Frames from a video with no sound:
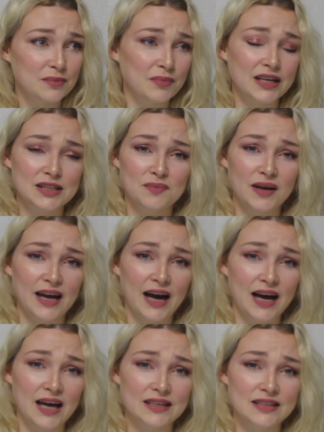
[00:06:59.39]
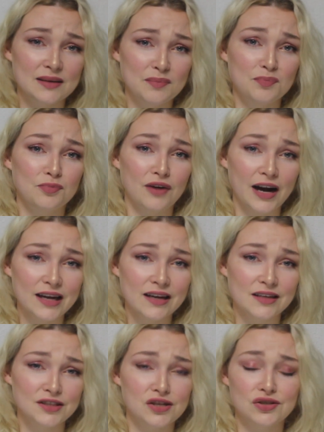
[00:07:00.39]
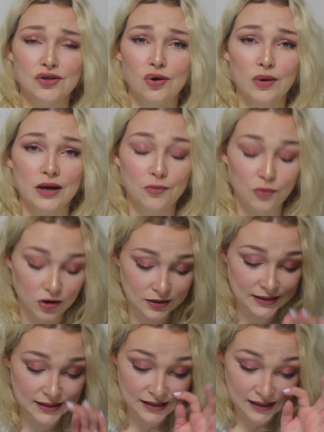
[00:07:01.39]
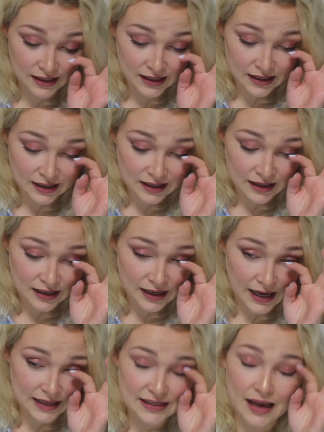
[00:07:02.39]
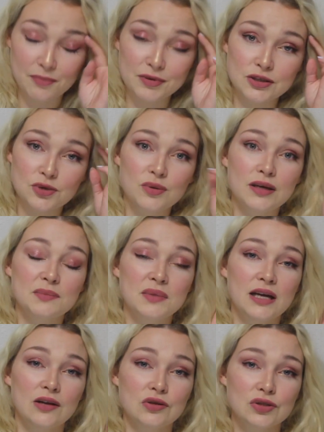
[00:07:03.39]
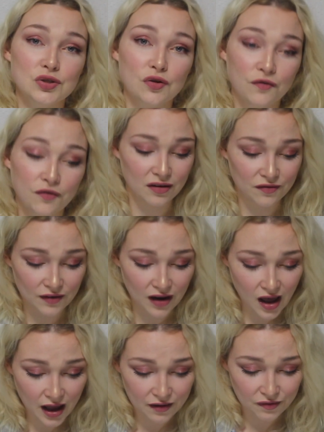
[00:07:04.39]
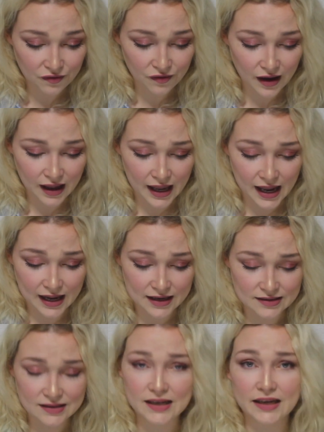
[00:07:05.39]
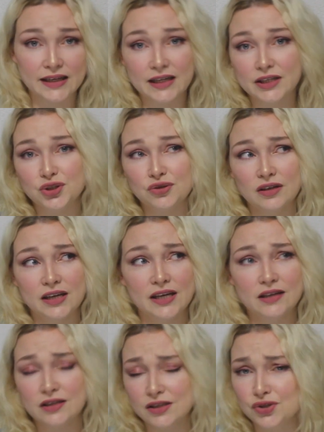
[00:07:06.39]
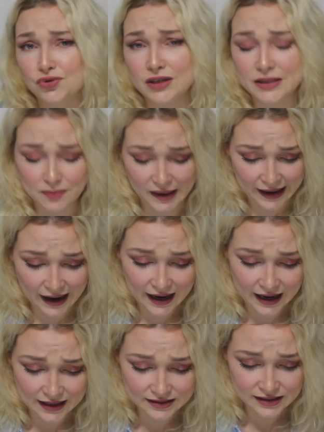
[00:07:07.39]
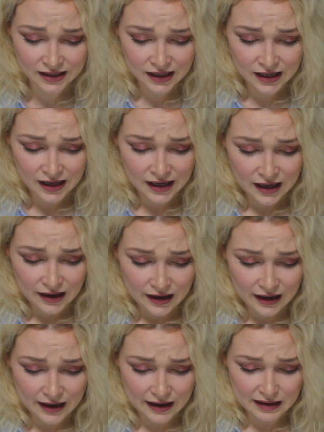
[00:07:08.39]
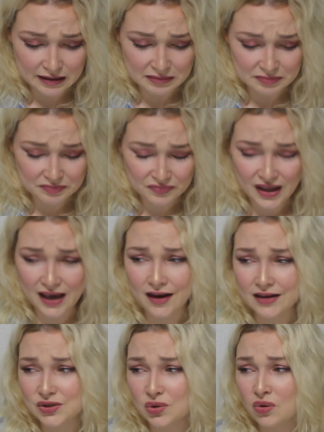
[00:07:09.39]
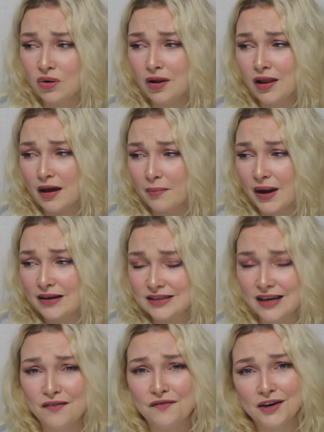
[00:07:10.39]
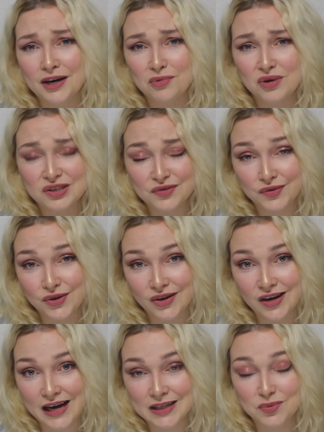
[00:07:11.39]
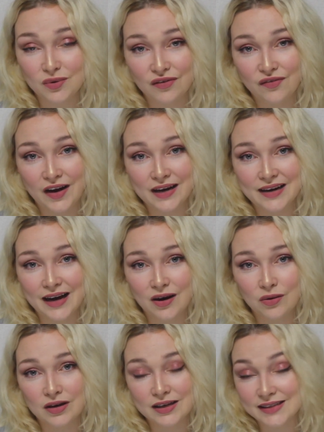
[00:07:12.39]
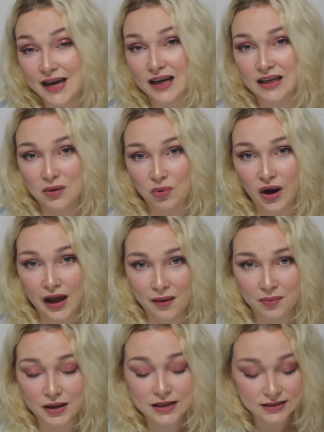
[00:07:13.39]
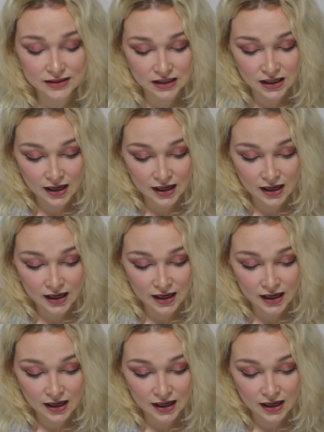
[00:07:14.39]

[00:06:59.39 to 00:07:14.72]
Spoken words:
makes my heart break, just knowing what has happened to him. He looks so of life and it literally destroys my heart. And it's all about to get very worse for you guys when you find out exactly what happened.